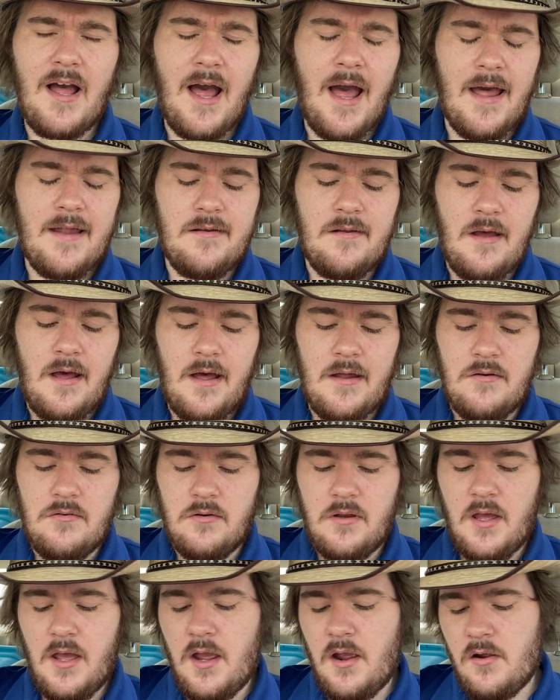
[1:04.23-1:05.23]
I, I
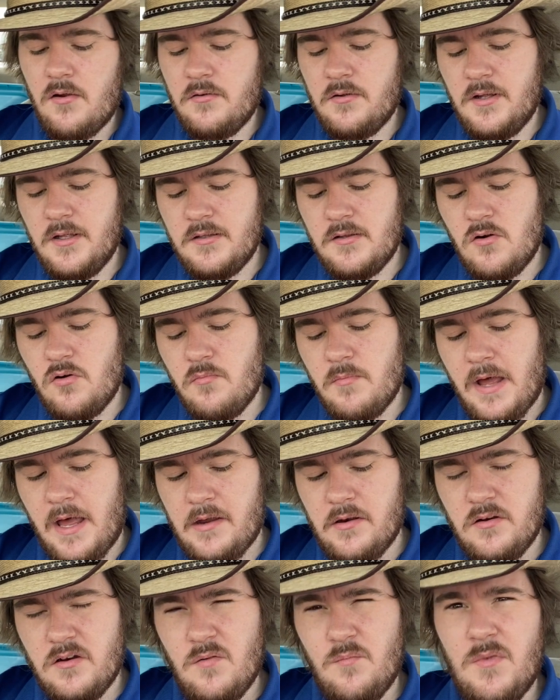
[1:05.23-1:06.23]
don't care. It don't
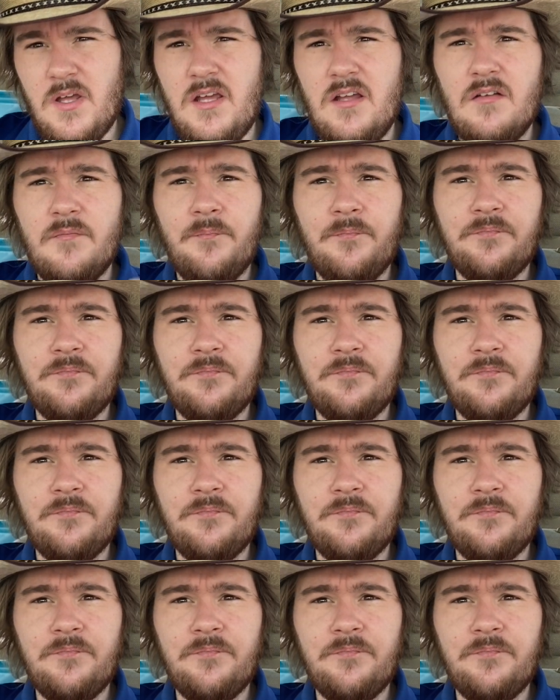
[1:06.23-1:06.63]
matter to me.